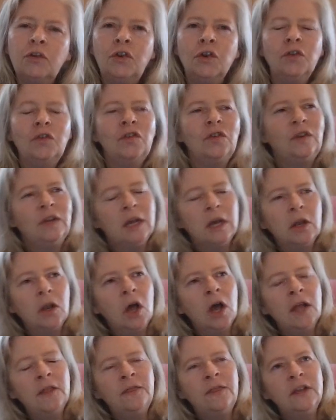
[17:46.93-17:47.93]
To steal
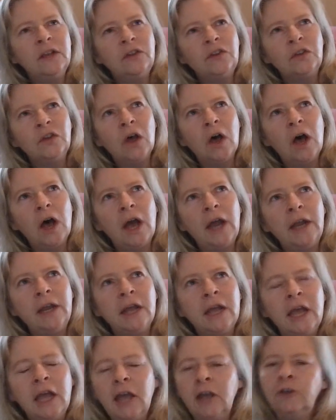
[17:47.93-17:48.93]
on this side
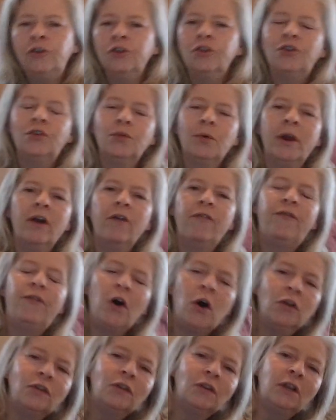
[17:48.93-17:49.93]
and to swear
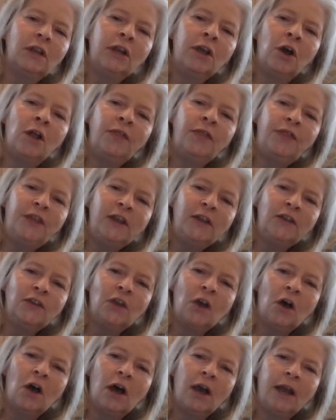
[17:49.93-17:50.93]
falsely on this
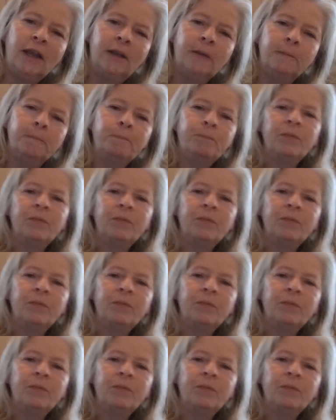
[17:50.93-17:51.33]
side.